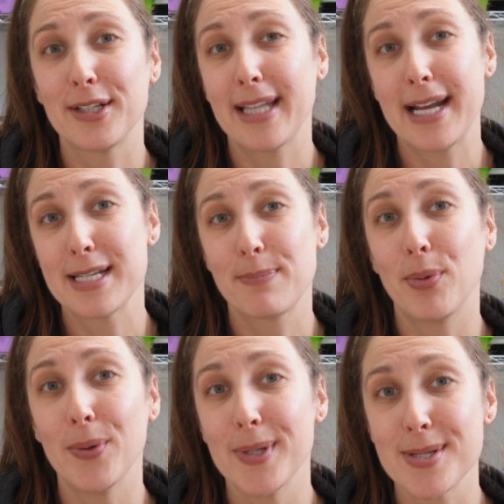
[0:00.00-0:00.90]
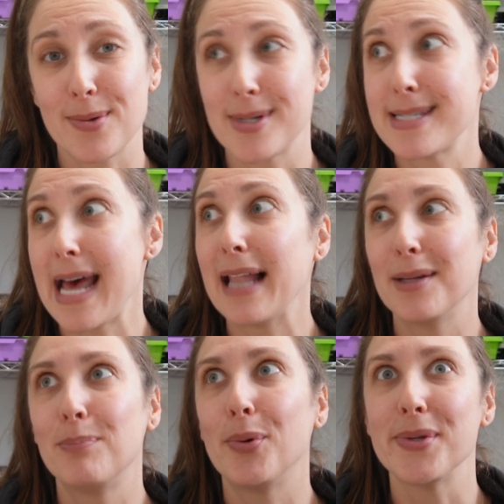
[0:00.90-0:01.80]
lettuce bowls or
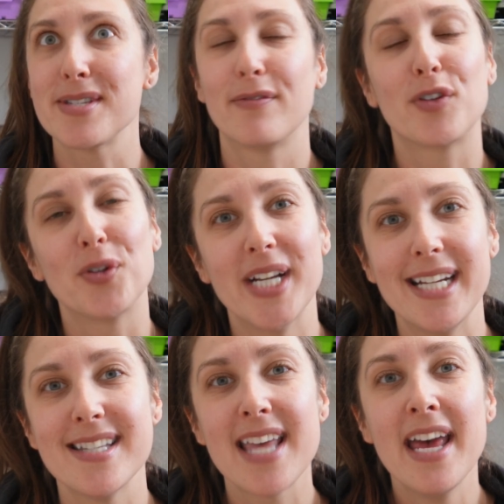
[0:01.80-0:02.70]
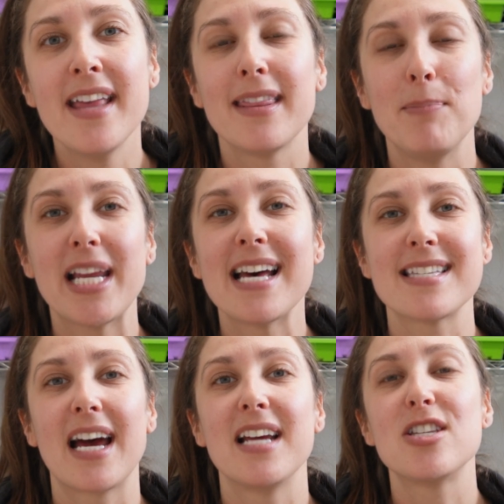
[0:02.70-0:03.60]
salad bowls of greens,
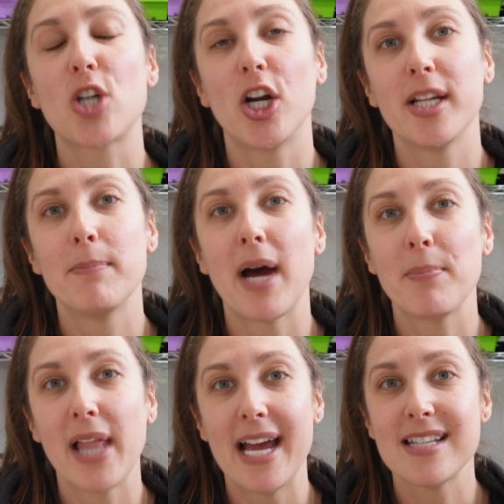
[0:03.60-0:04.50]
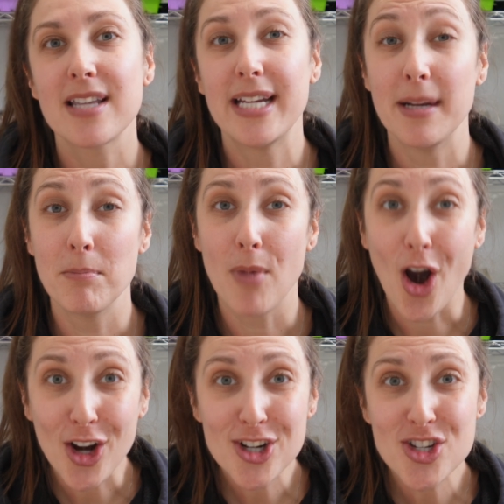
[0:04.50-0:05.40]
because I started my plants in
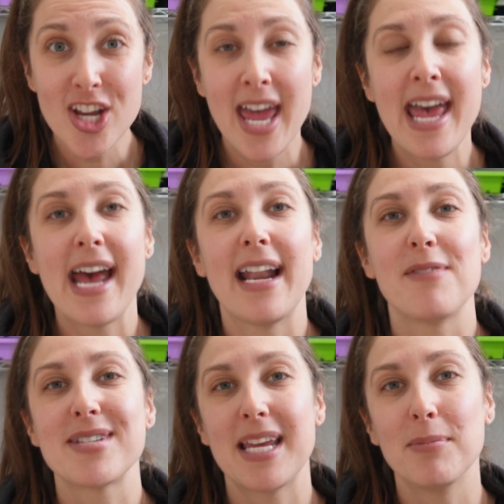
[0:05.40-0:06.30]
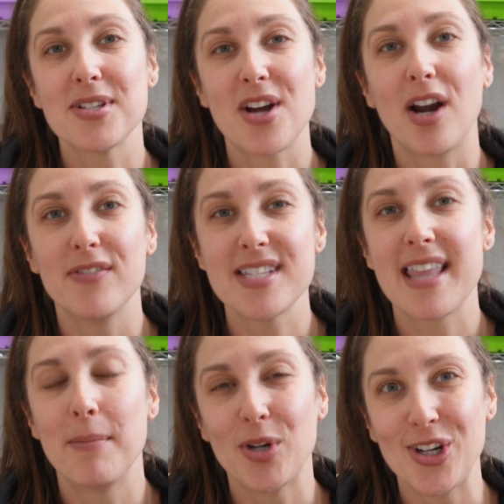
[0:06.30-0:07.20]
March and I was able to harvest
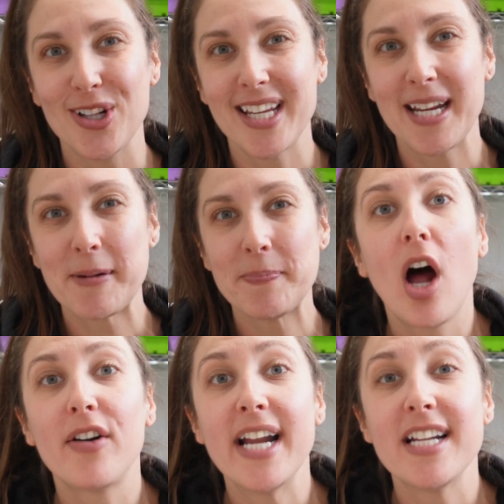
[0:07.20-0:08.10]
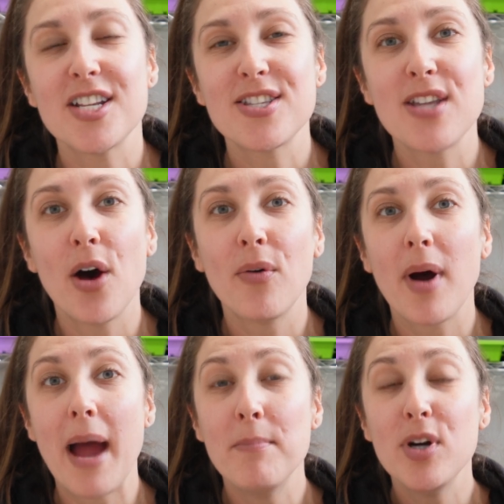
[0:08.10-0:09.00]
them early. All right, so
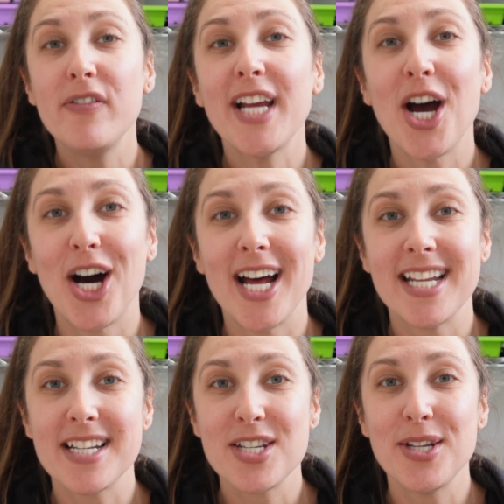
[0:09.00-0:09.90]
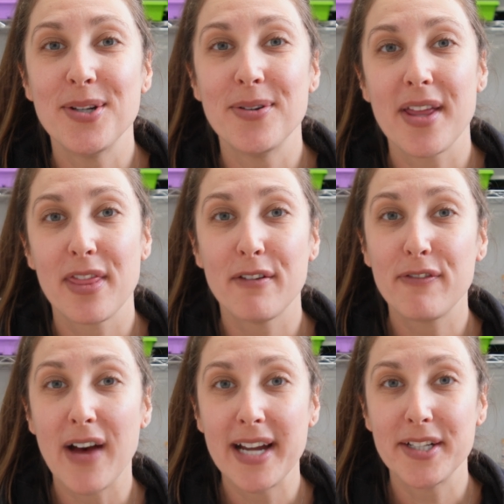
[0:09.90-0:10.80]
I'm moving on to the
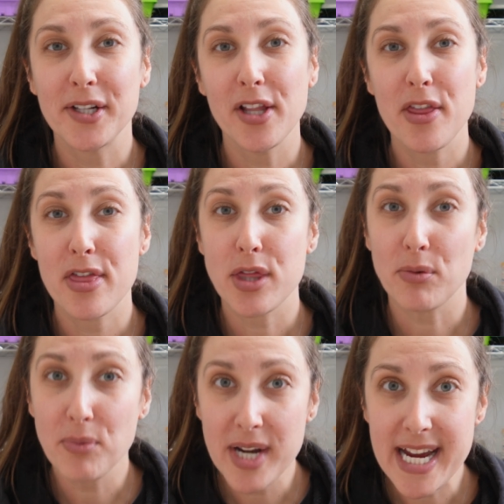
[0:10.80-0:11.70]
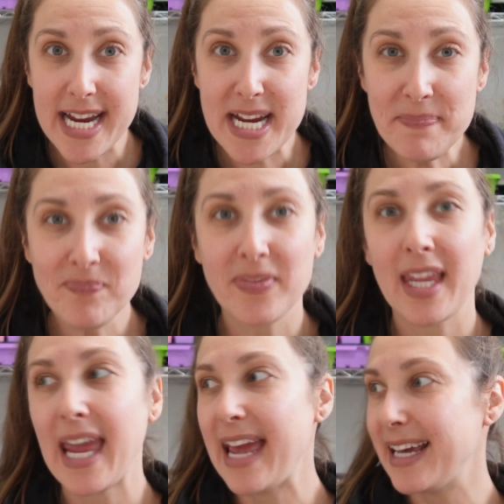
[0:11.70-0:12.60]
final 3.
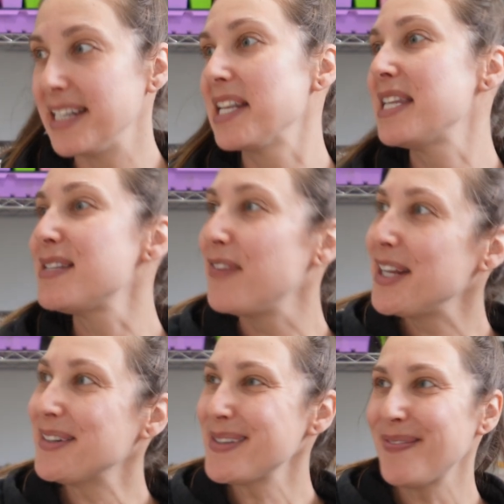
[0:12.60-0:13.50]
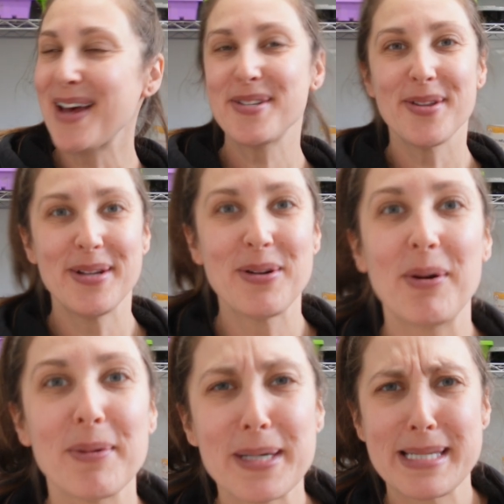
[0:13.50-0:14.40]
And this video is faster than
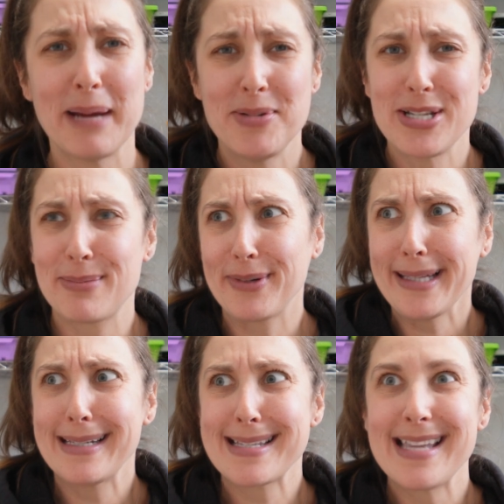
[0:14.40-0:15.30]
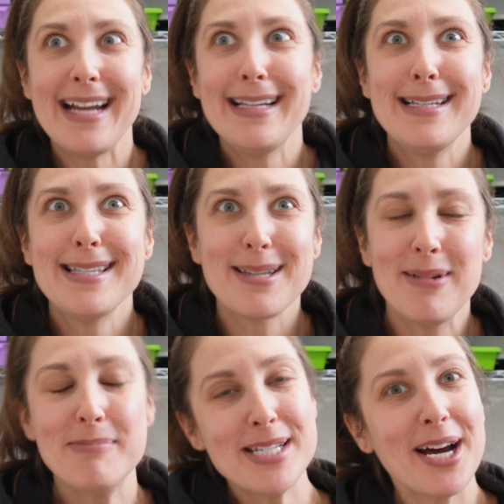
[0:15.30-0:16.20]
normal because I'm just really excited, so
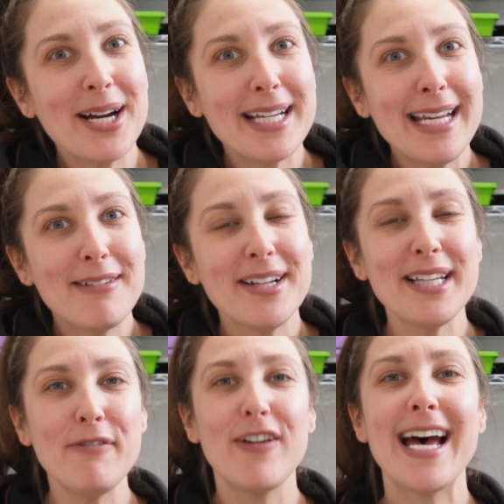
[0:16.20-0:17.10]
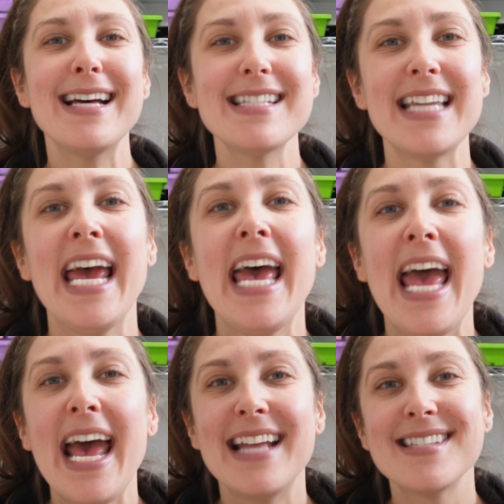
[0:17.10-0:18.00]
I'm talking really fast.
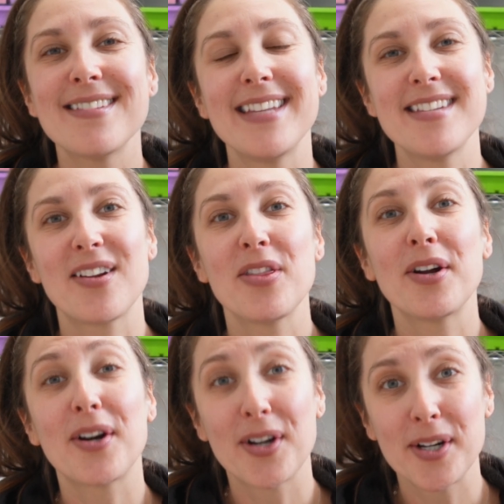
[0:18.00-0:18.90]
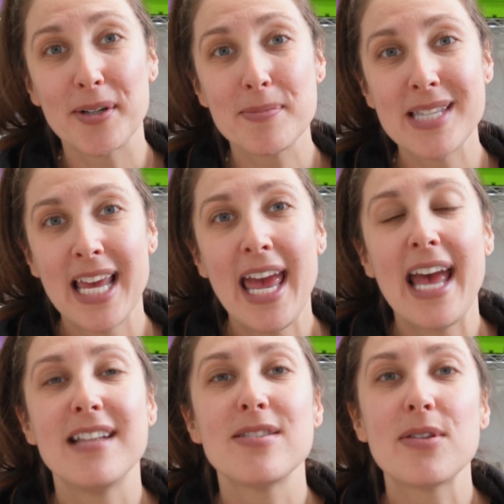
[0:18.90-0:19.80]
And so these are the herbs.
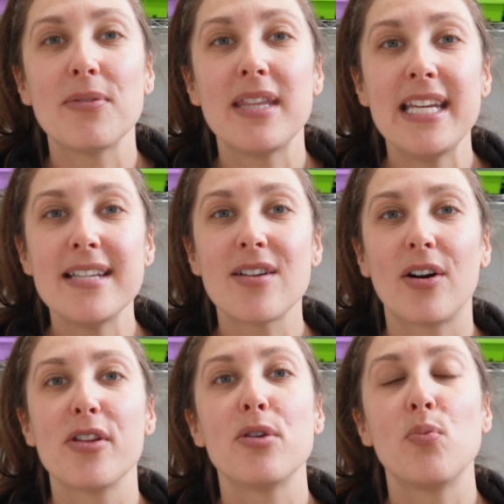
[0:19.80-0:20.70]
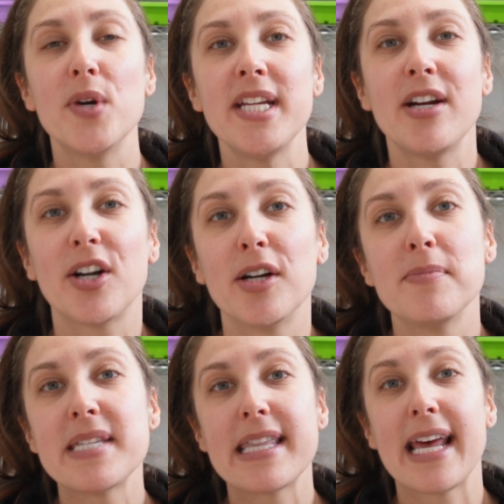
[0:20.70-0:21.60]
And so these are the woody
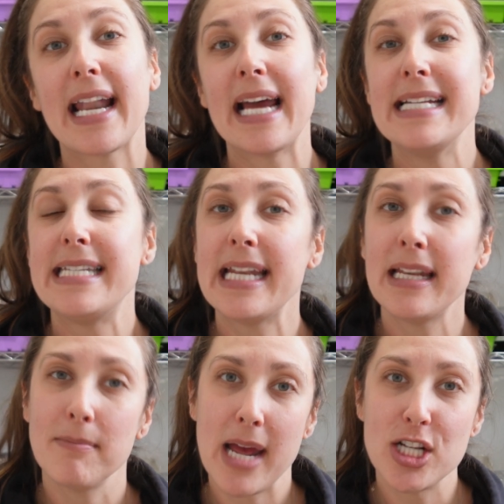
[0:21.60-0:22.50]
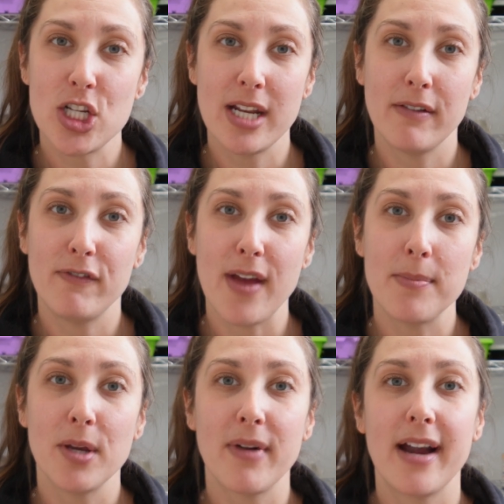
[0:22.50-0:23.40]
herbs that I didn't mention in
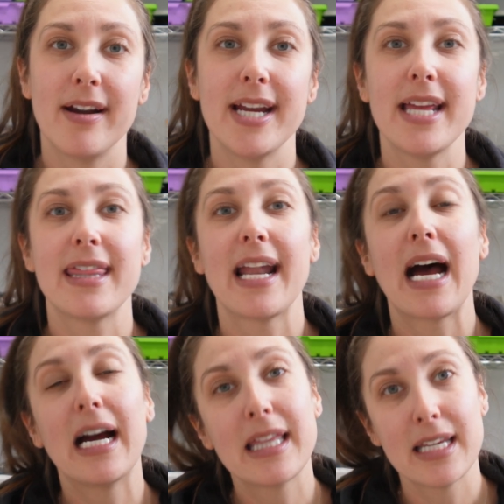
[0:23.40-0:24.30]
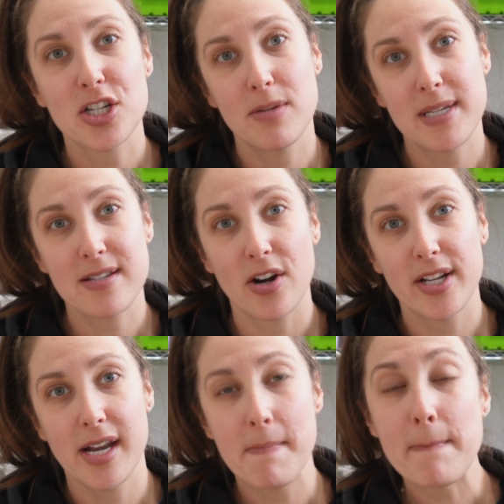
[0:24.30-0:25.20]
February that I think should be
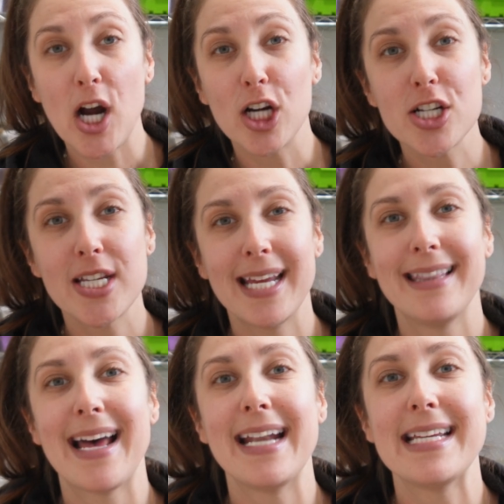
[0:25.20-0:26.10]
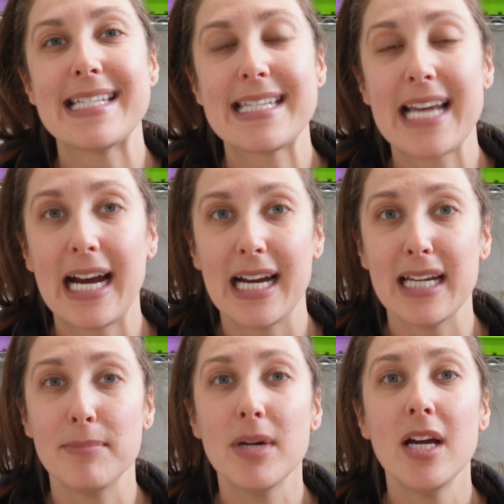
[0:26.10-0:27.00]
started in March, and that is
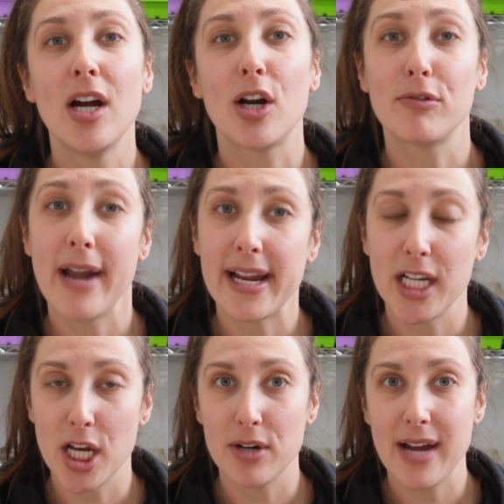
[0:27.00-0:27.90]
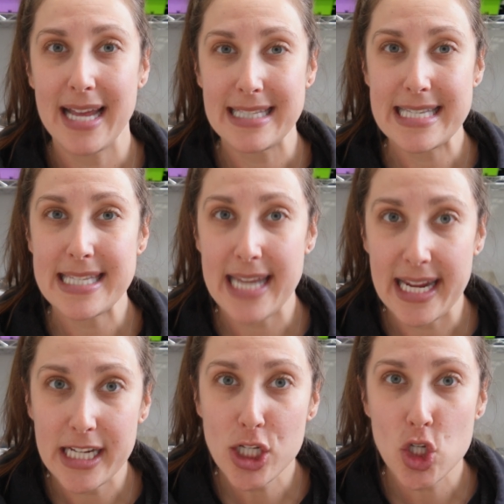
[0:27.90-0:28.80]
thyme, oregano, and
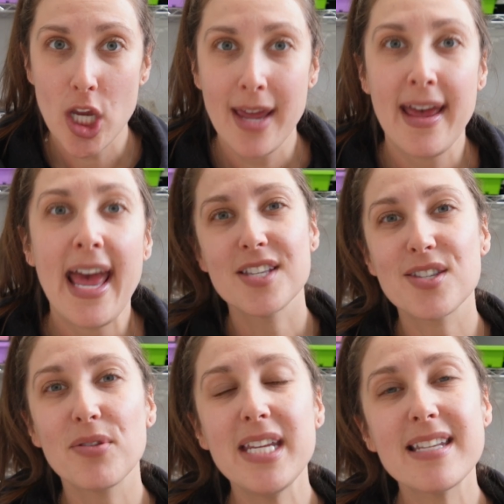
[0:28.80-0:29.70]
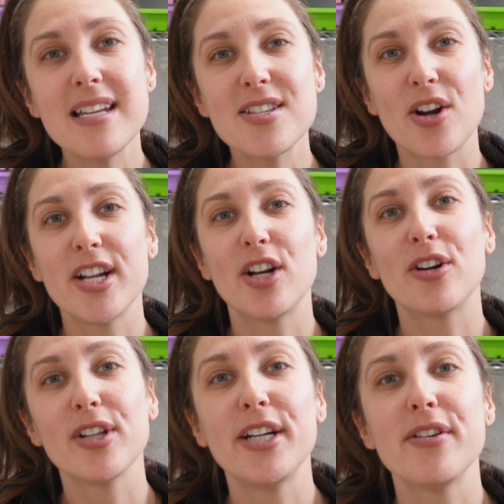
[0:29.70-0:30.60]
sage. So these get started
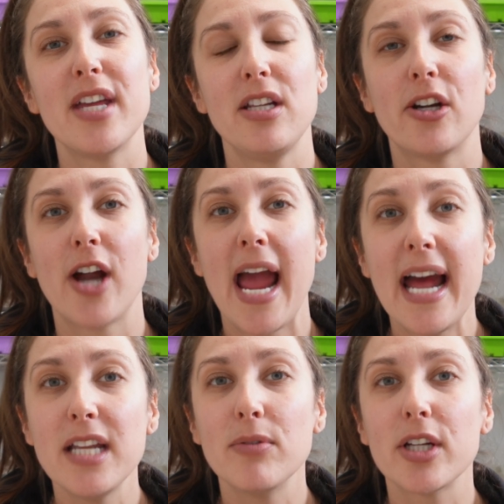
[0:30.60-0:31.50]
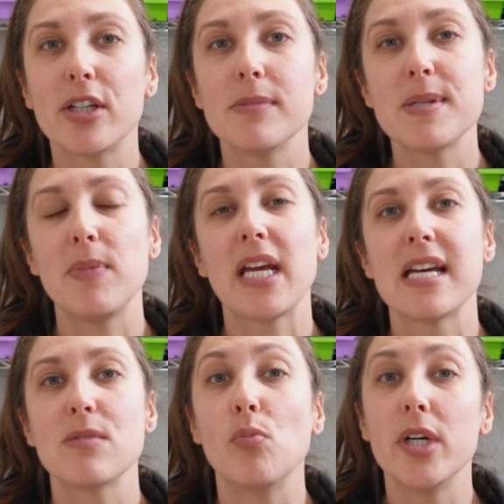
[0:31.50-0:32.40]
earlier than your annual herbs
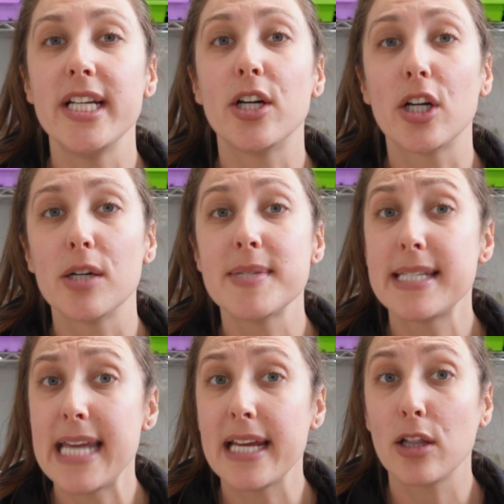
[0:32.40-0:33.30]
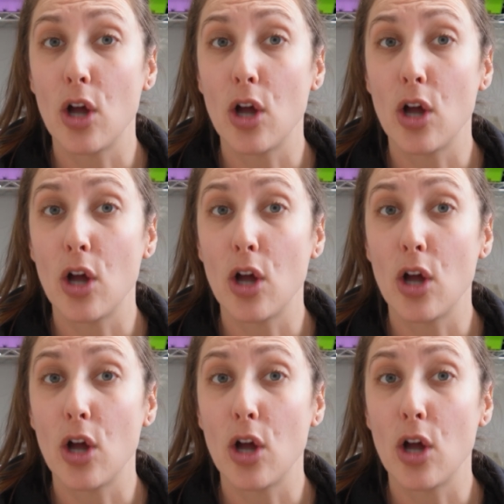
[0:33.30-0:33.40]
because woody herbs take